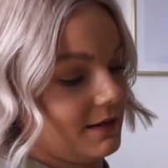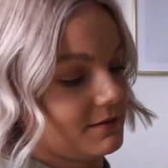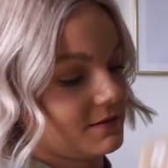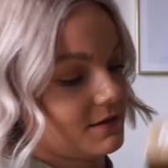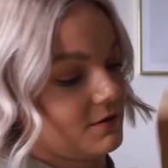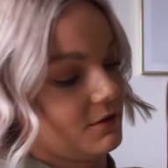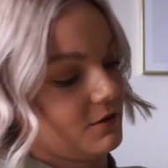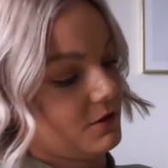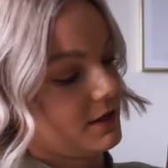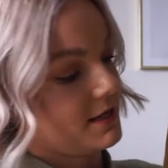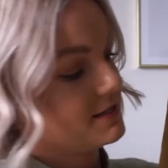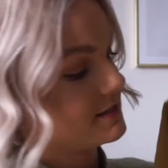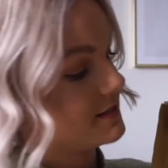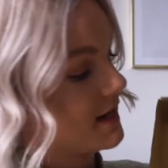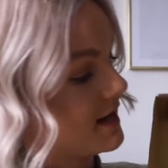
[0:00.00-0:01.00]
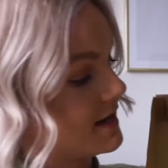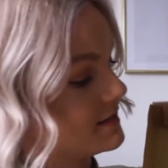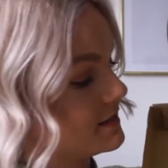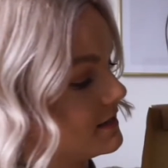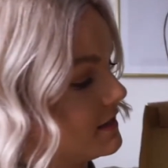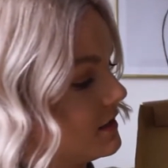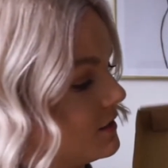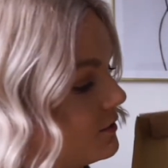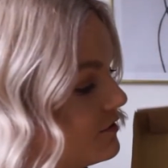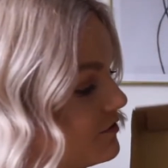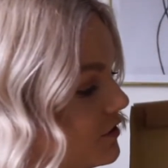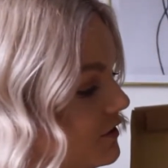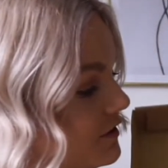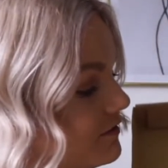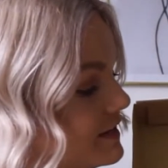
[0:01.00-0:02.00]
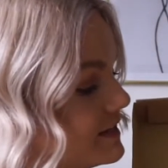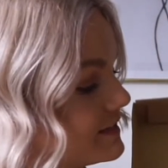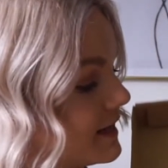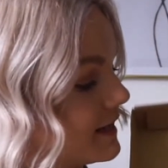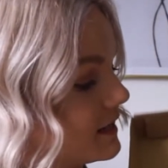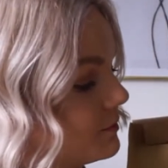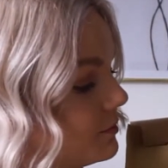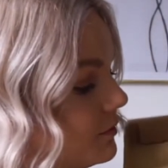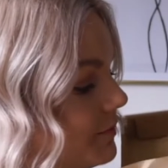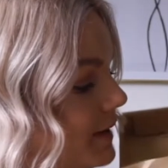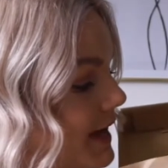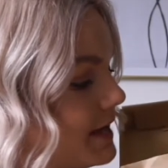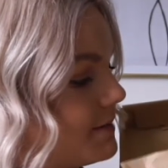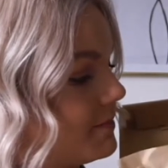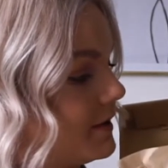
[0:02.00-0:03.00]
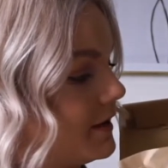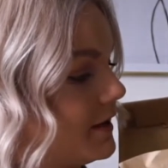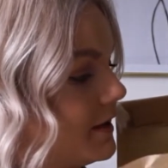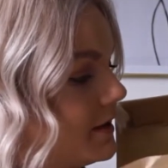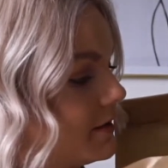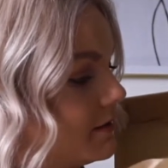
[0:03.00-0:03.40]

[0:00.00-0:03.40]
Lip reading: So look, inside we've got the recyclable paper